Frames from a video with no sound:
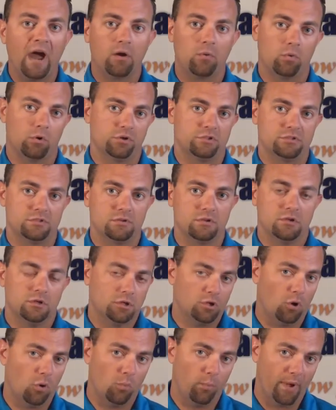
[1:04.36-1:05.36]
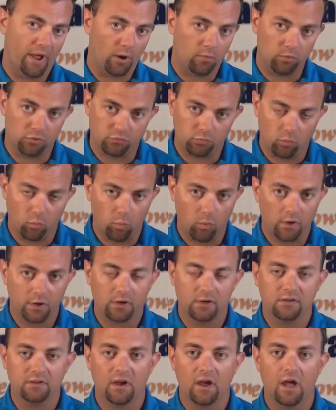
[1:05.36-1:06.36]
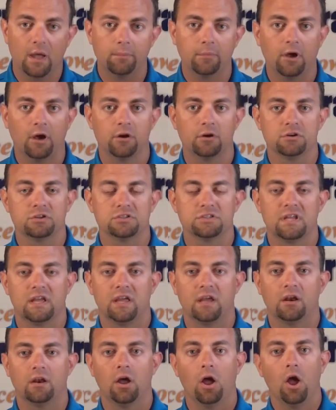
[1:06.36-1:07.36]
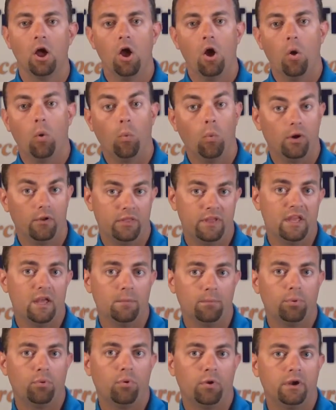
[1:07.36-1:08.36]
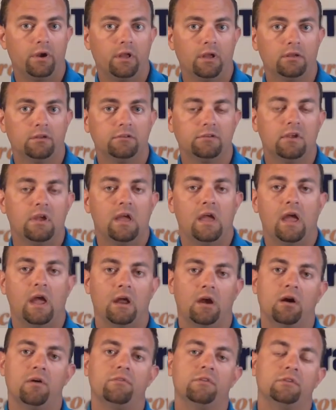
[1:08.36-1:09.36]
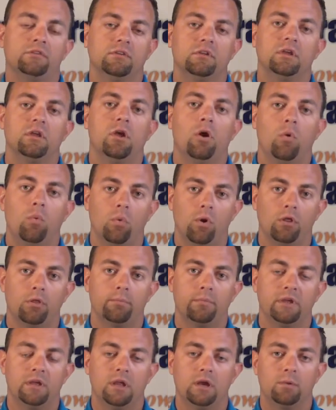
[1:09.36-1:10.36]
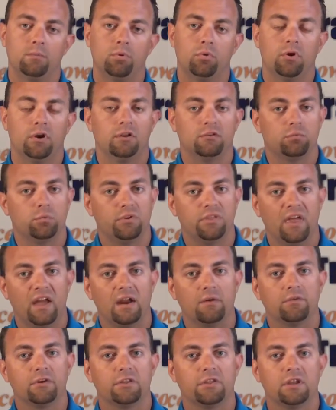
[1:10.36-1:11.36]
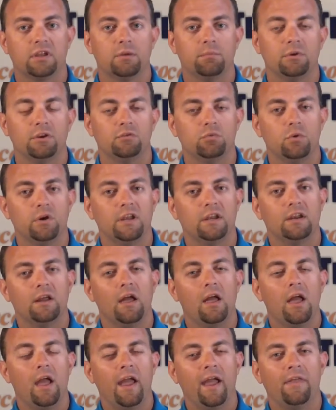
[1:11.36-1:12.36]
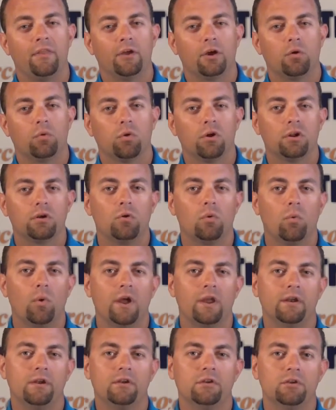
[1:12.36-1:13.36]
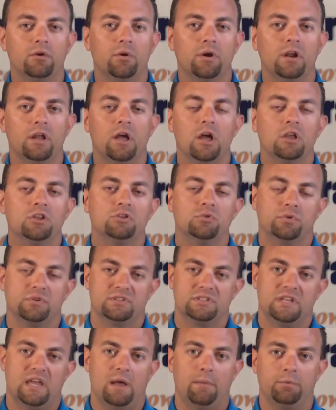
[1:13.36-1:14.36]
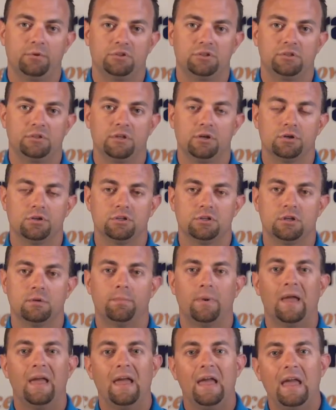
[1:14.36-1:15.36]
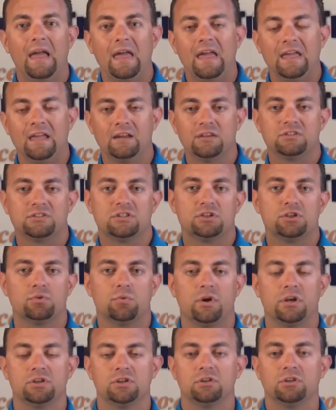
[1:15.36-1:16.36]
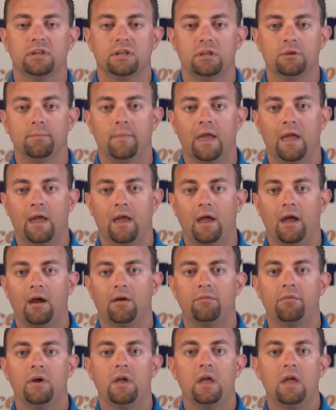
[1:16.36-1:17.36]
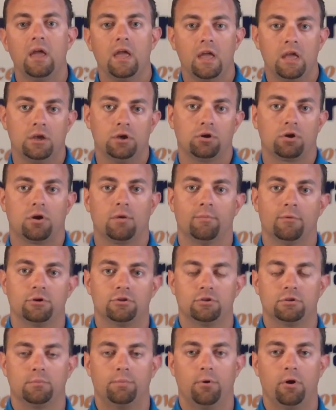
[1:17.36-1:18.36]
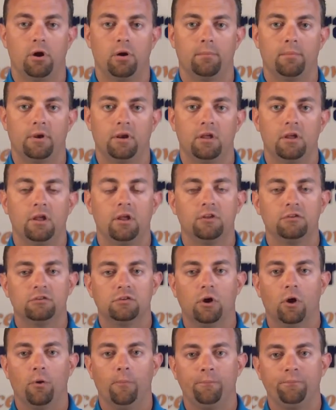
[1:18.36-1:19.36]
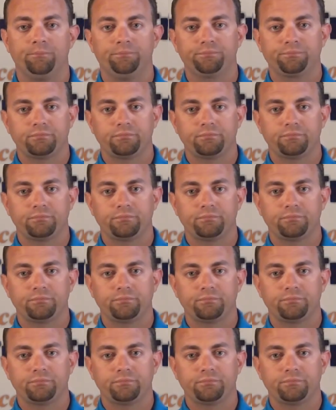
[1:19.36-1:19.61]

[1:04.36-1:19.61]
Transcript: backwards. Go backwards one at a time to understand where the end point is and obviously where the beginning point is, with everything in between and the critical way to do it to establish leadership in a situation like you may have in your commercial department. So,